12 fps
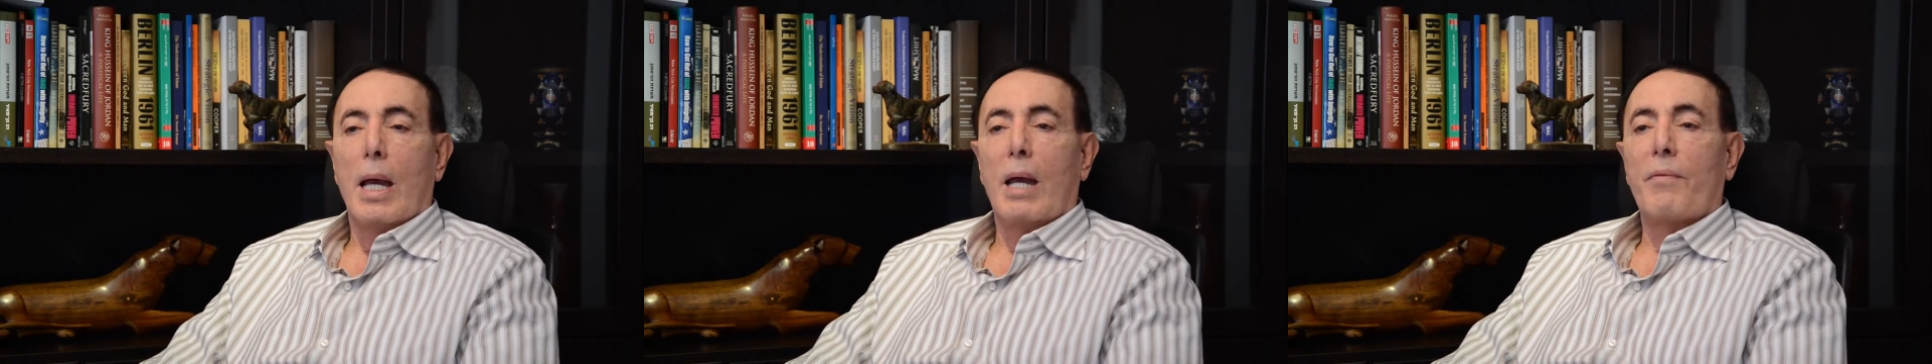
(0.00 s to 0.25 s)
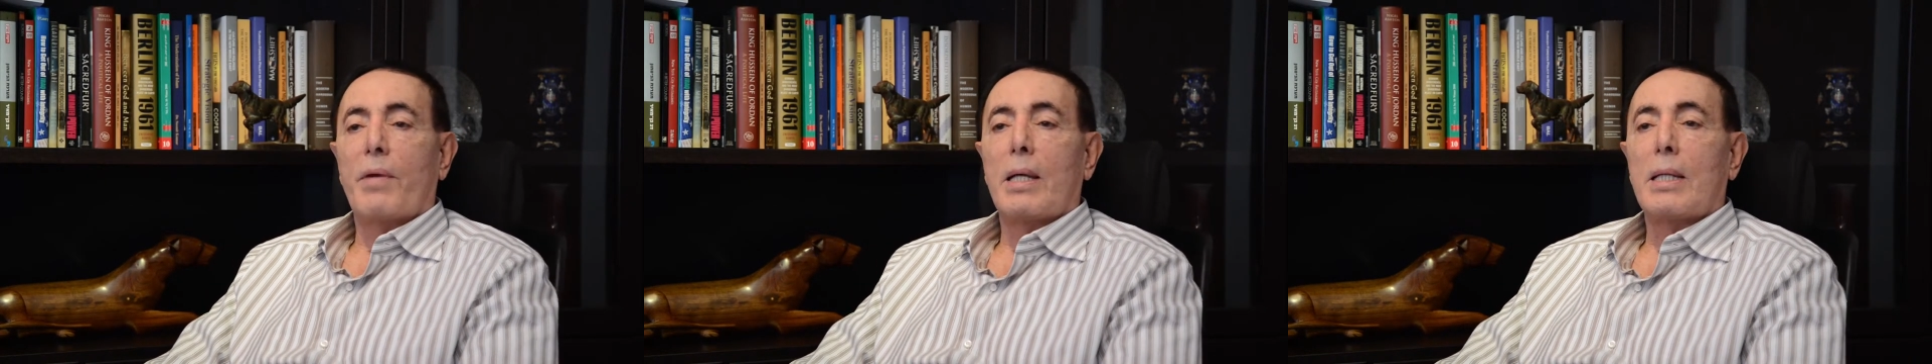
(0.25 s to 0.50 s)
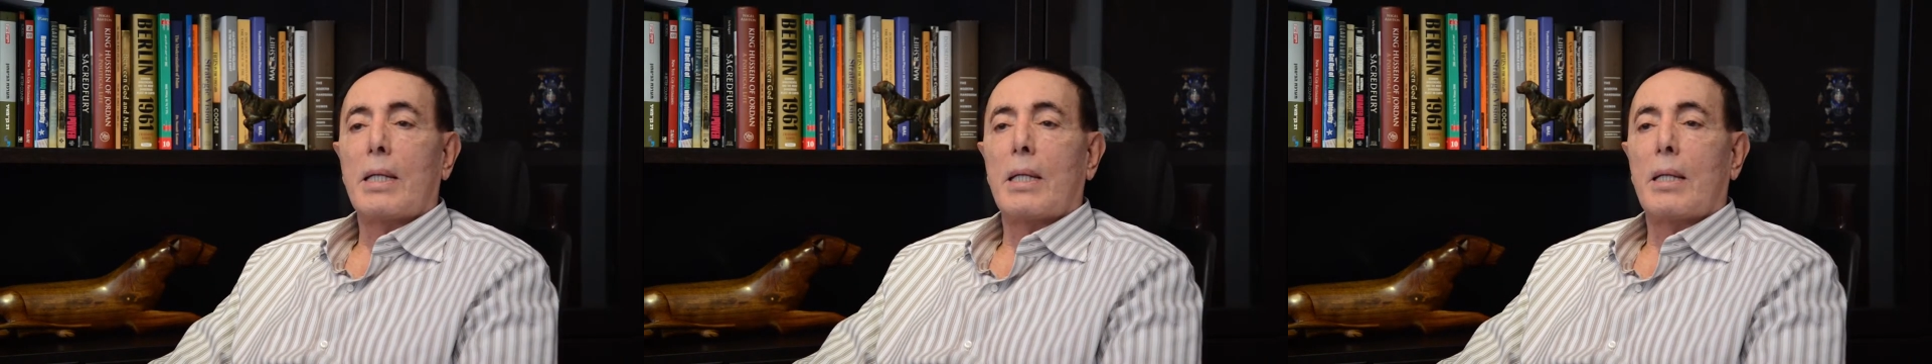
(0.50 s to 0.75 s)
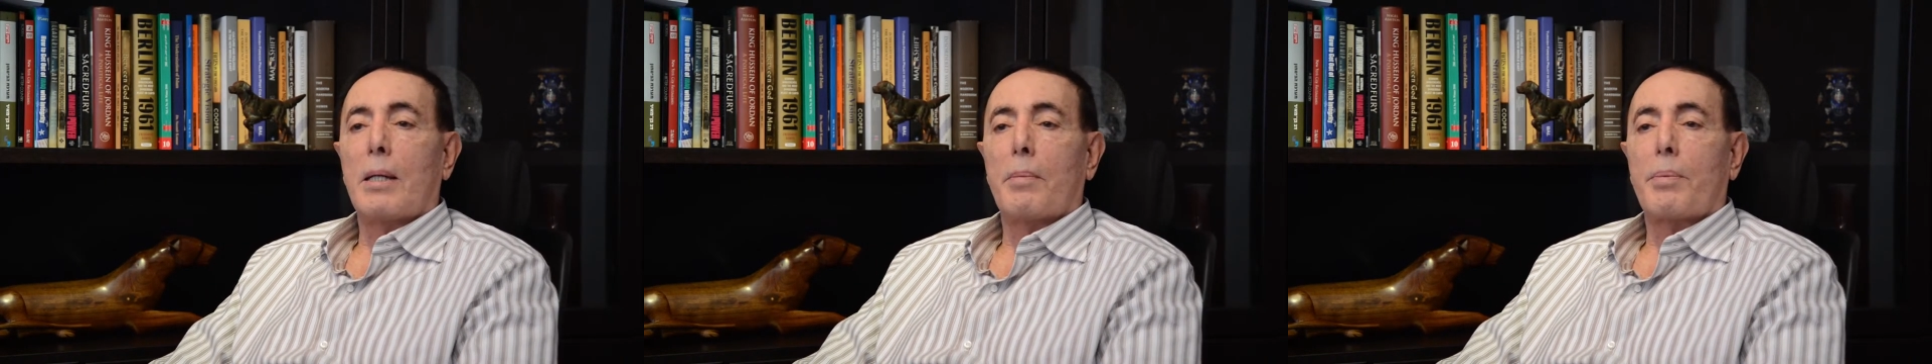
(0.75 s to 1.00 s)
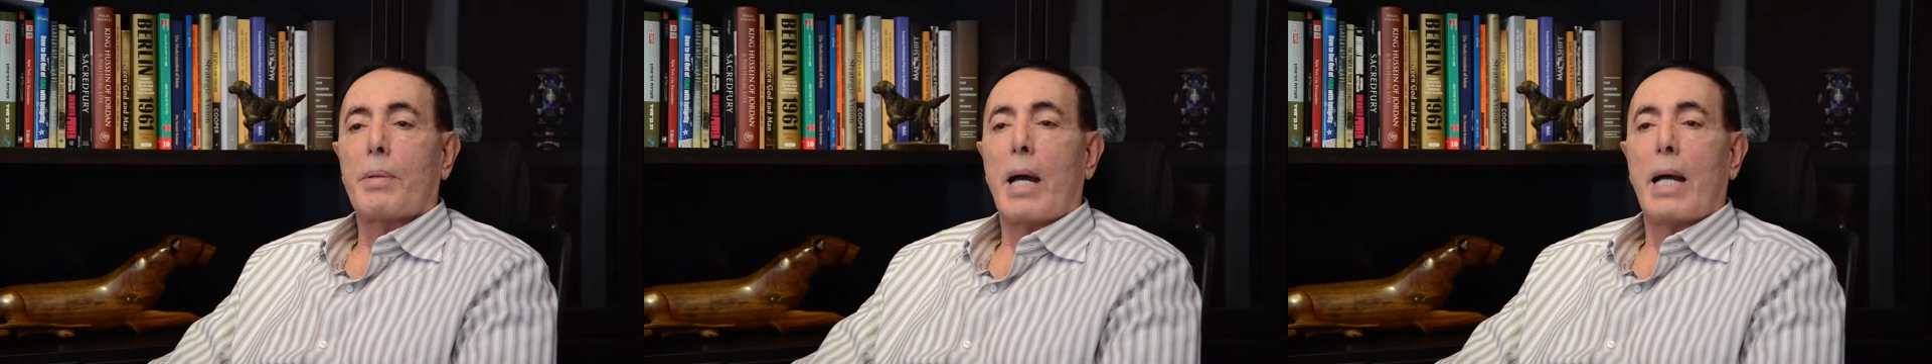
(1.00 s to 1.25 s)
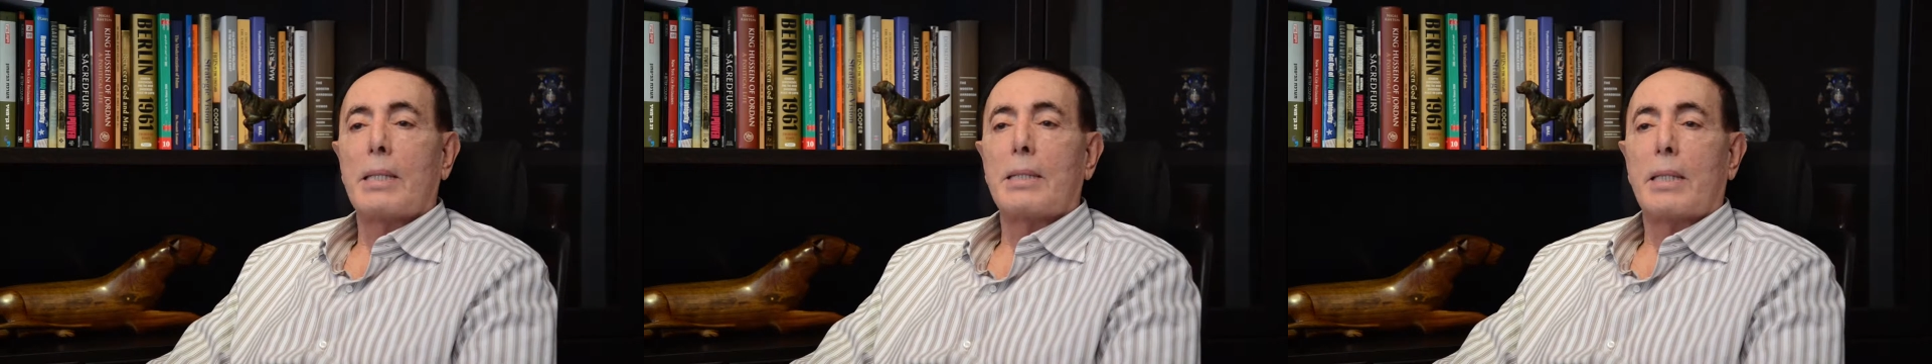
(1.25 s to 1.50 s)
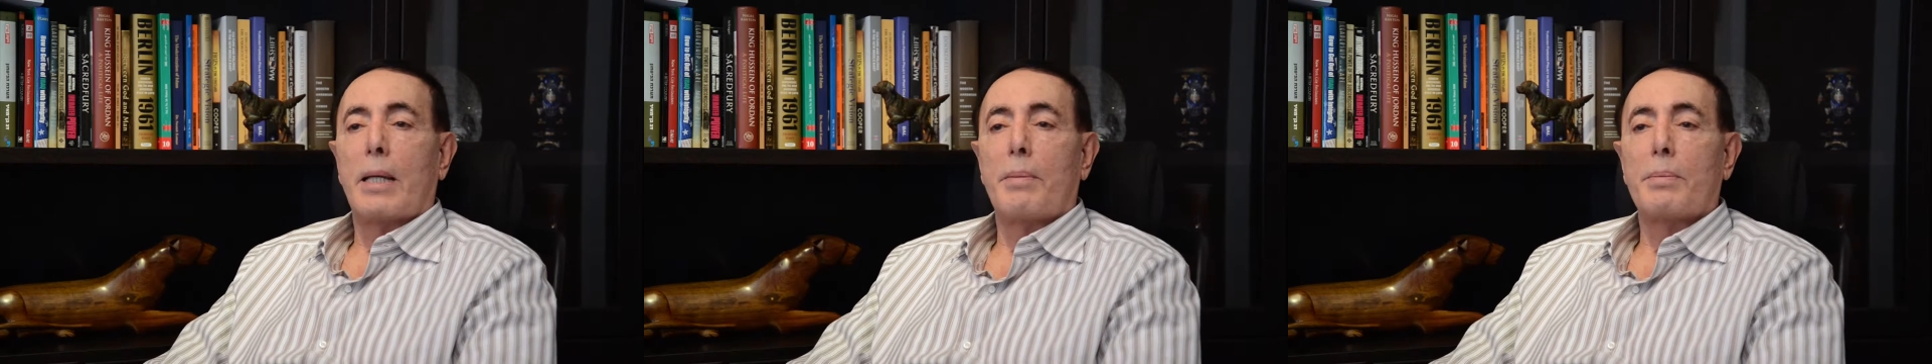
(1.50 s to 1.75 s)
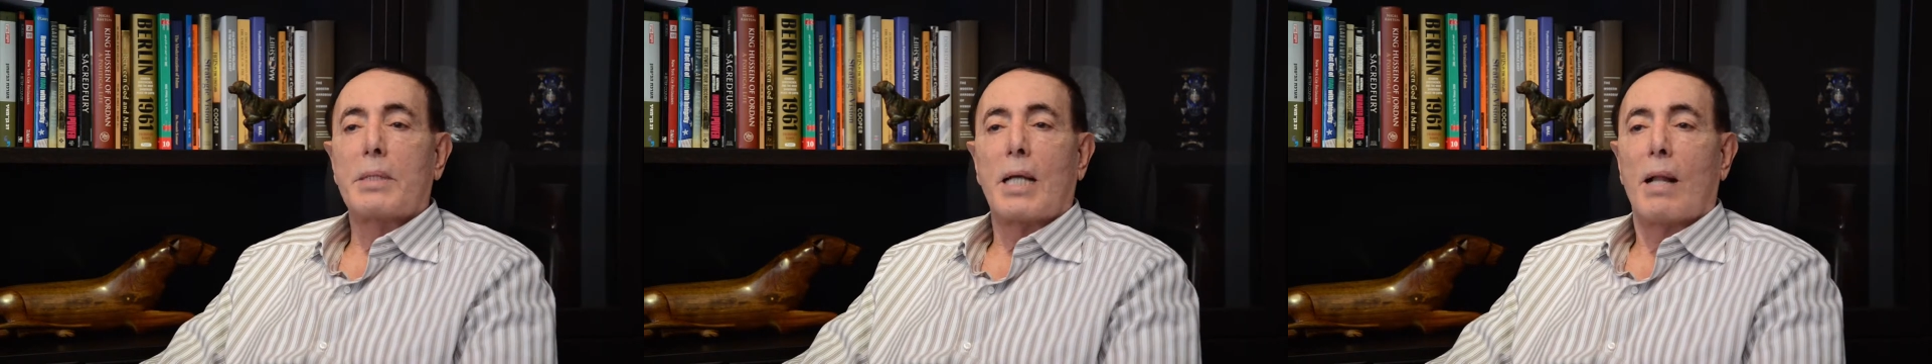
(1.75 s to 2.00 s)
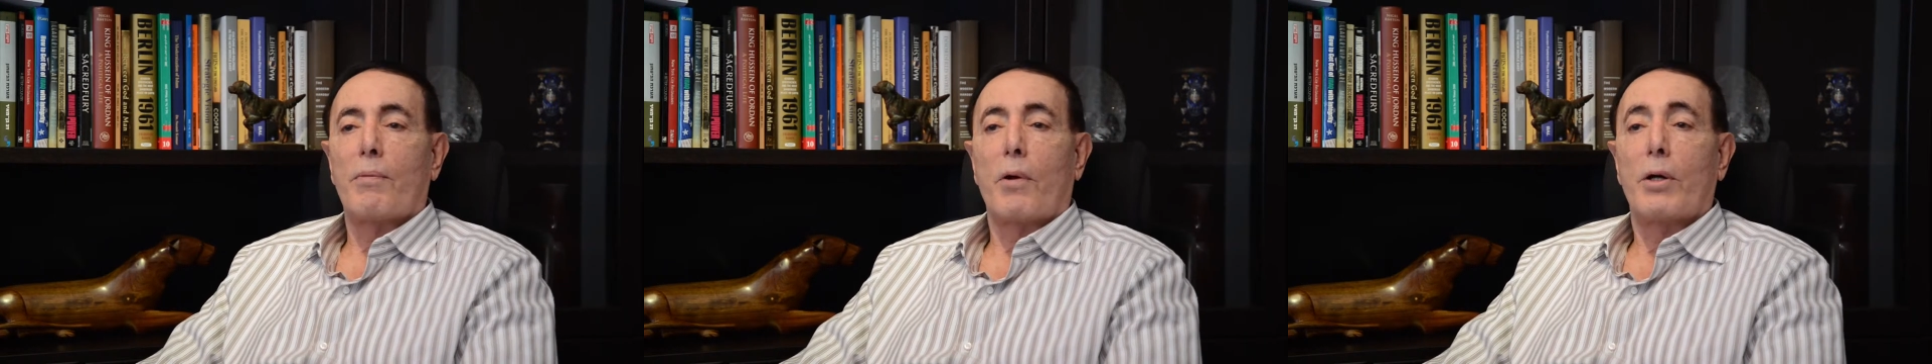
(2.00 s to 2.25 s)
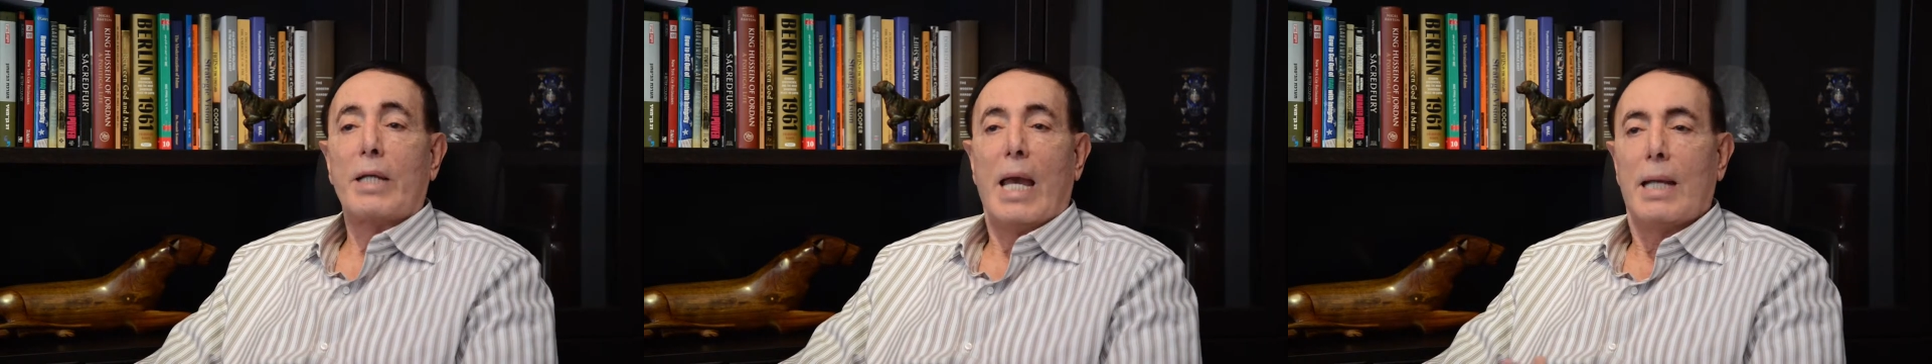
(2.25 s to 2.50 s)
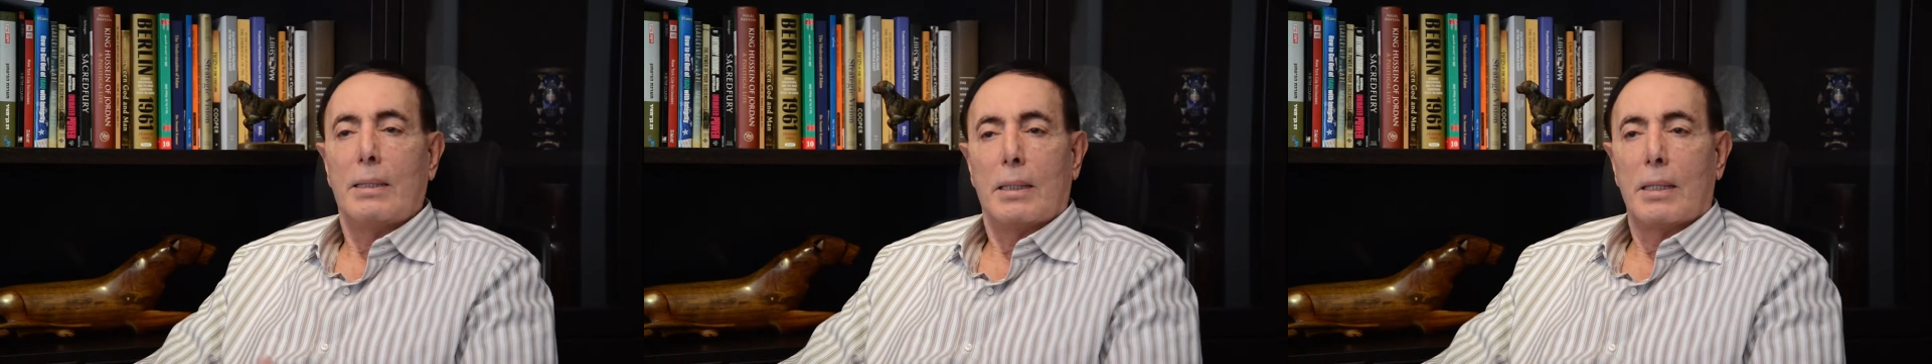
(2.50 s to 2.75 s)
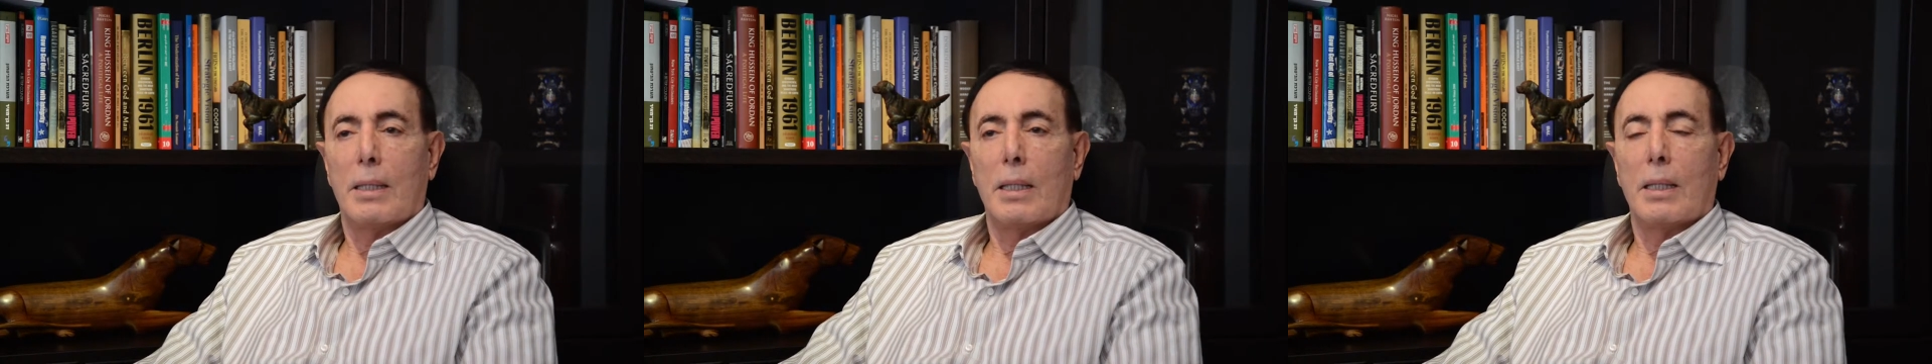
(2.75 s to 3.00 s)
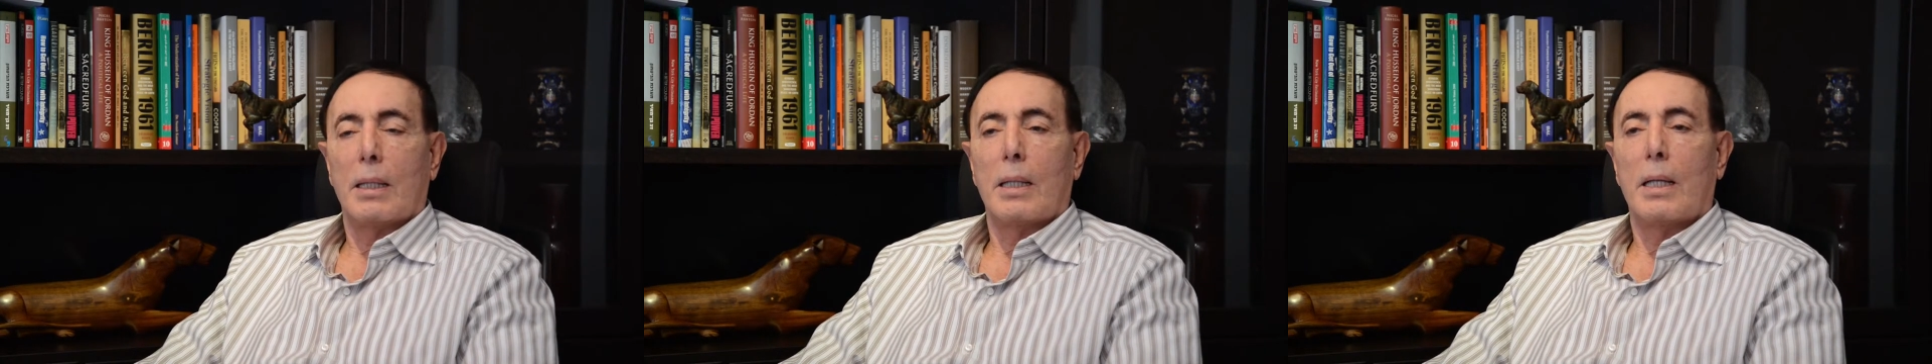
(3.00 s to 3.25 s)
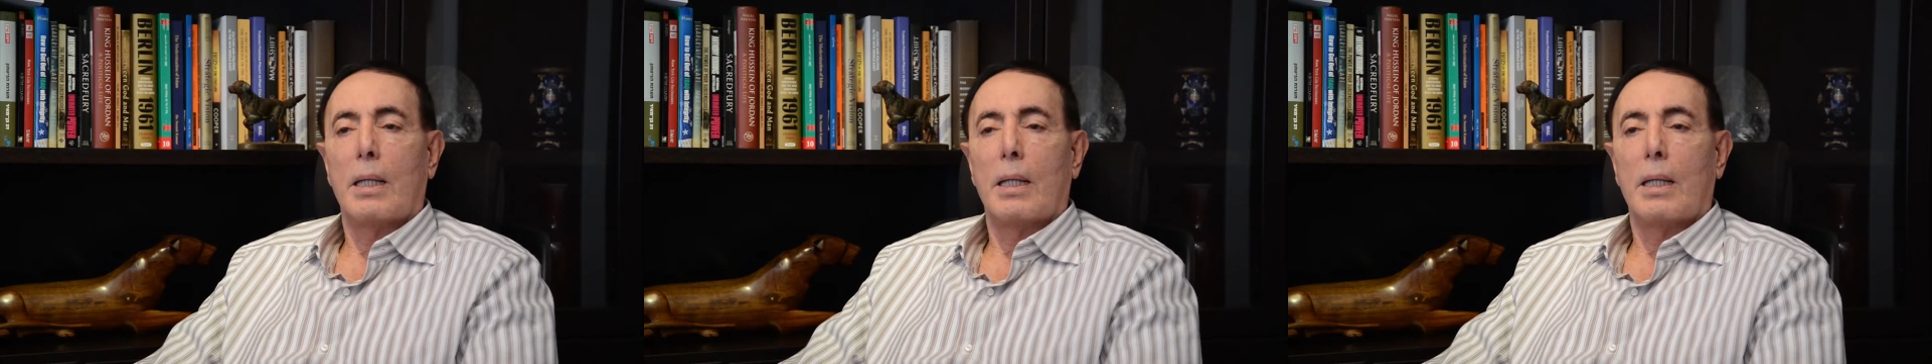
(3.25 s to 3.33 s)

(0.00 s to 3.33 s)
If he prides himself on anything,